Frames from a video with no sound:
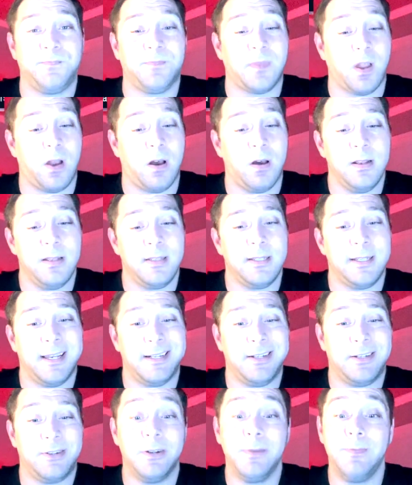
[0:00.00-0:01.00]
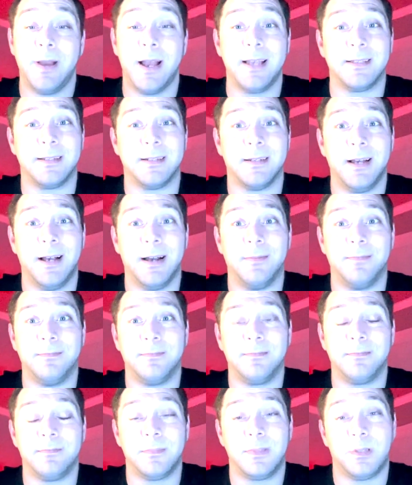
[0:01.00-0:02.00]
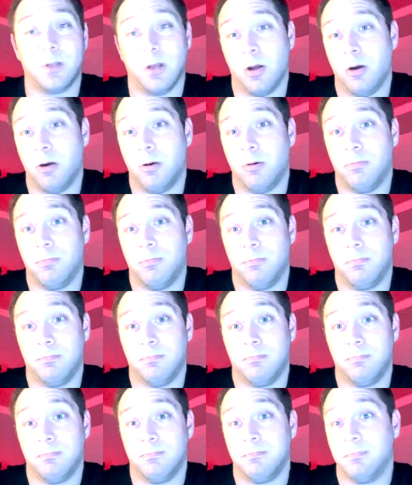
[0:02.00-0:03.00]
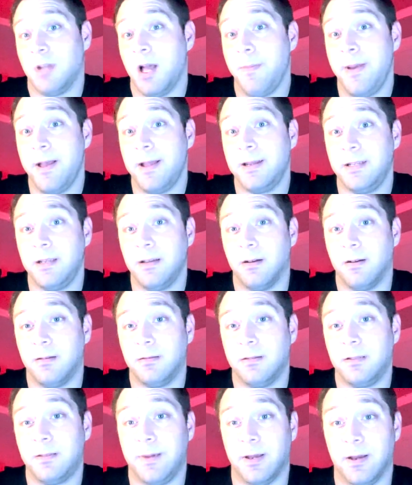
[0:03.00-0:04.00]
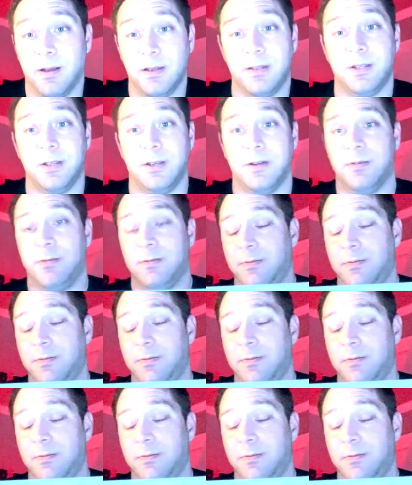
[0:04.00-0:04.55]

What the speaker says: honestly, I couldn't pass it up. So not a bad deal, to be honest with you.